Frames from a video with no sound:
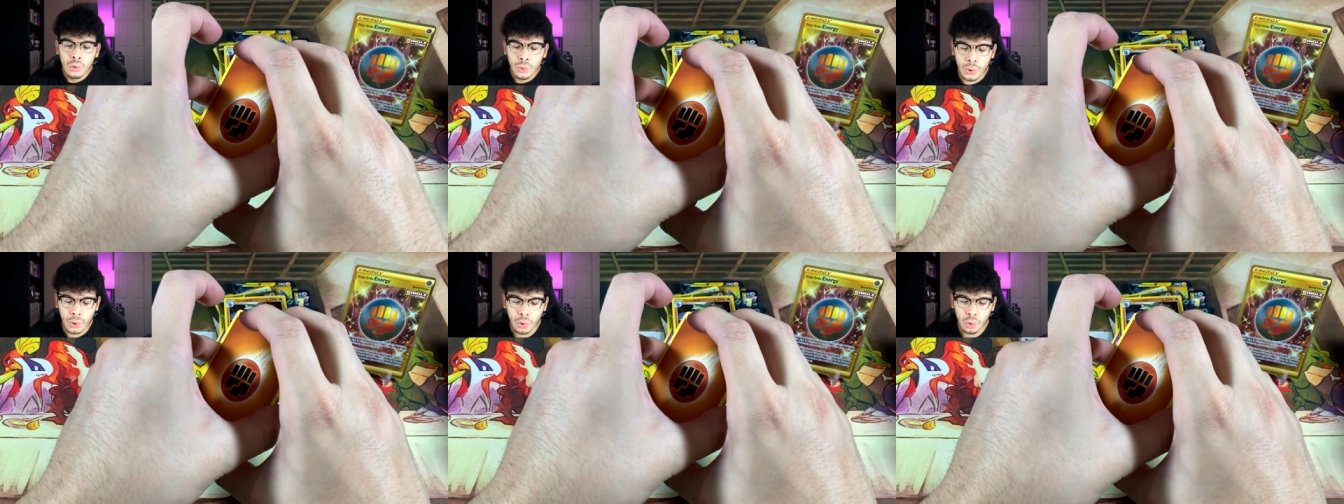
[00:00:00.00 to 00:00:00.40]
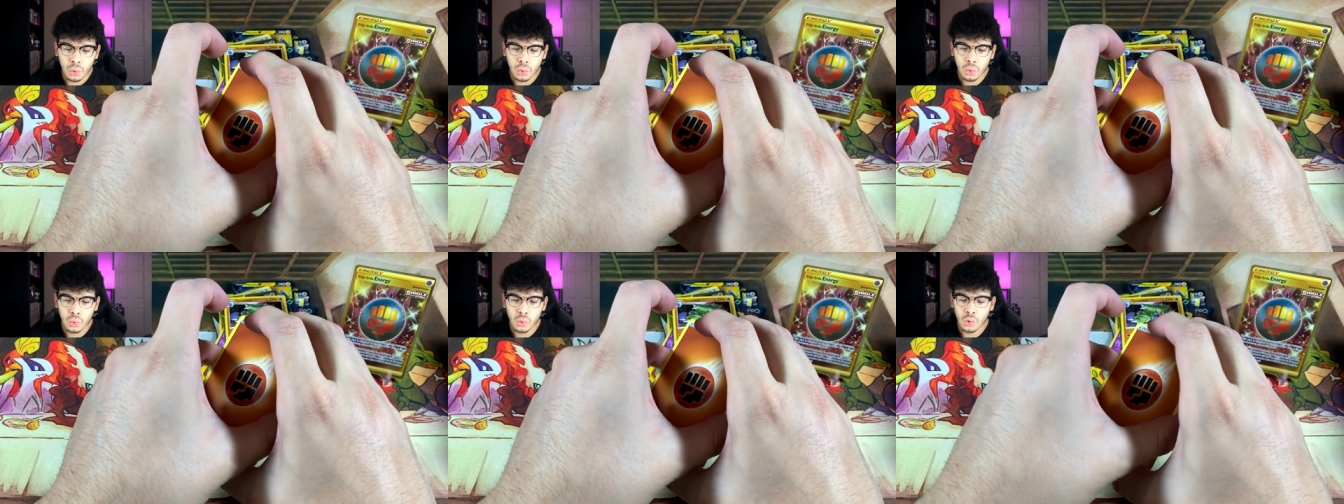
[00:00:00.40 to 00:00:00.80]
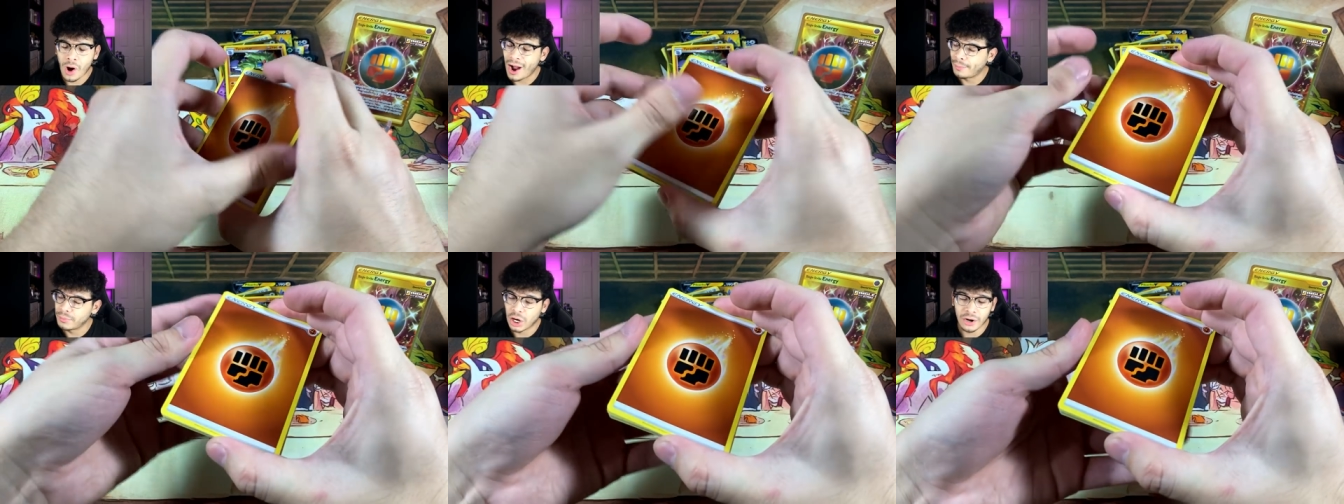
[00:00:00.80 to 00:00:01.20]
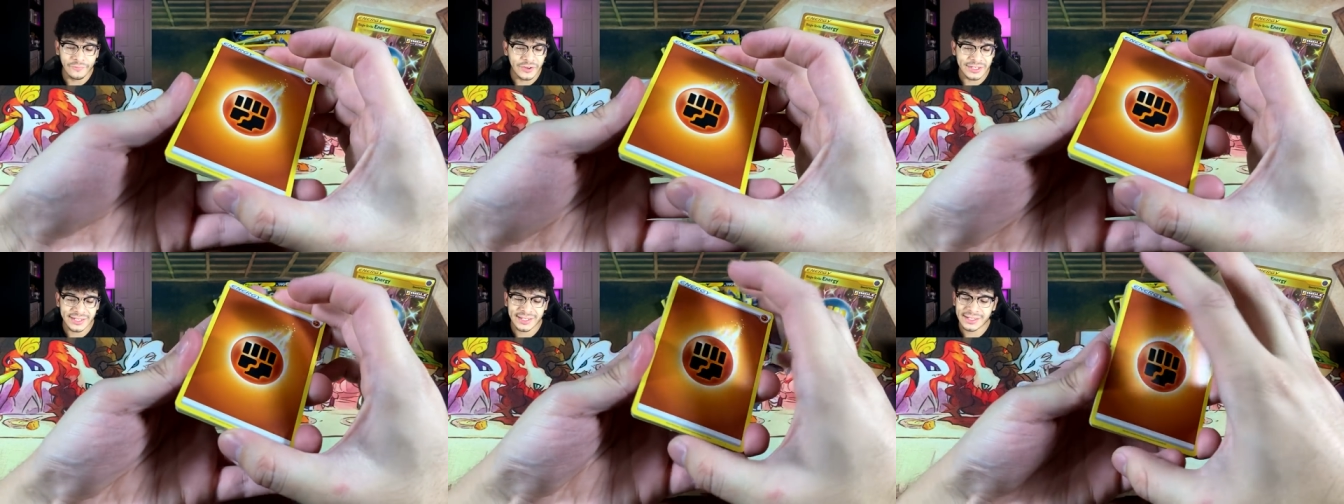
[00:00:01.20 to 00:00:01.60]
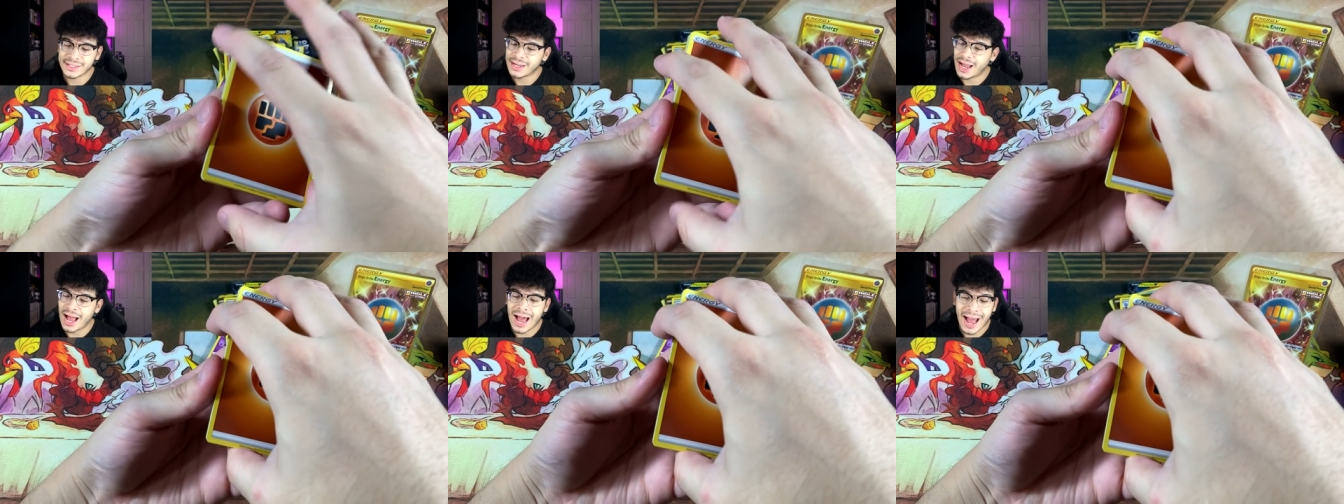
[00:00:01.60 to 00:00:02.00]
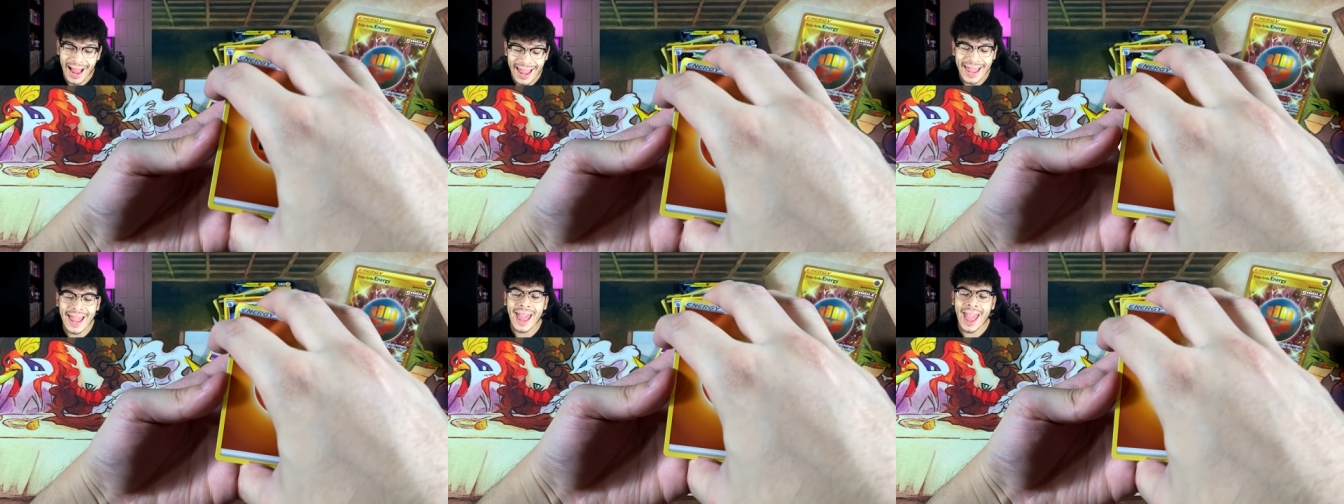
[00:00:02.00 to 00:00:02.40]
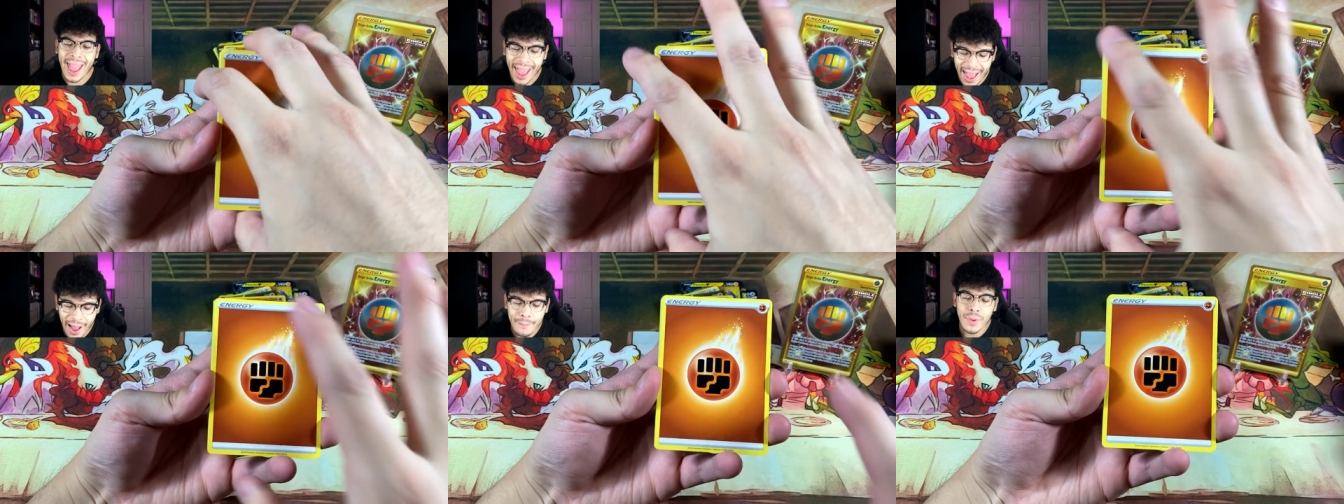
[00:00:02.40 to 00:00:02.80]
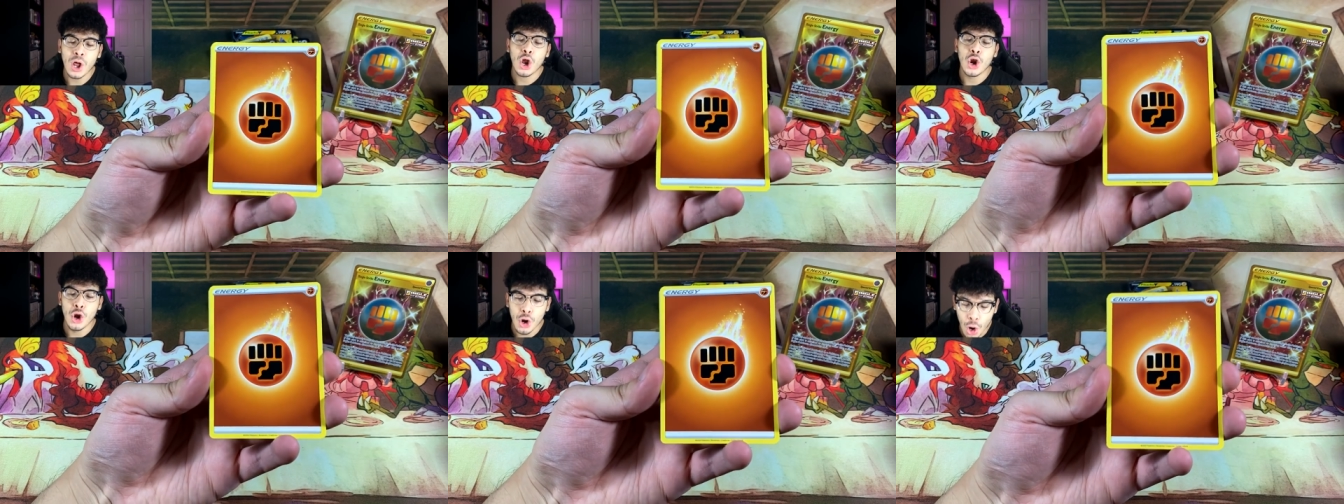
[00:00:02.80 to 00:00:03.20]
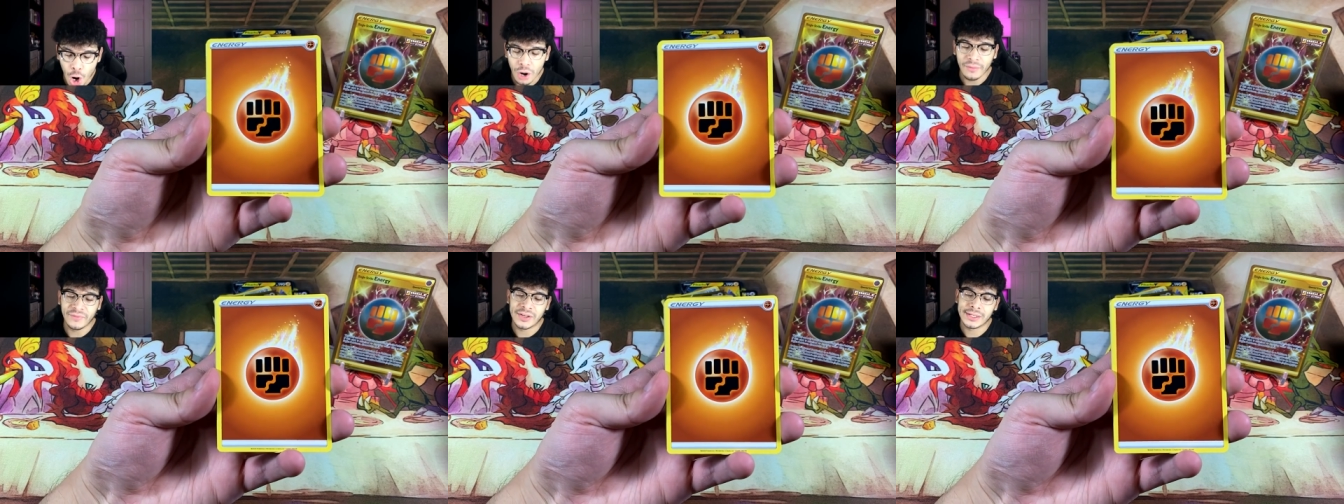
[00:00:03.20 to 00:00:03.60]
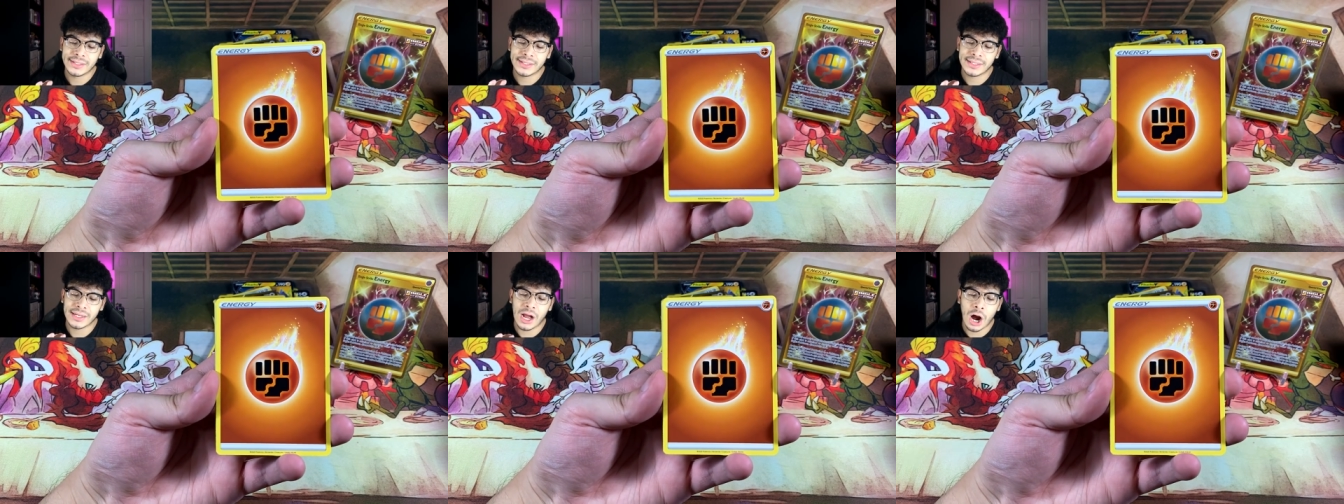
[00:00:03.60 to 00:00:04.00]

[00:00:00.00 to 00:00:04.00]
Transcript: Whew, I'm nervous. I am nervous.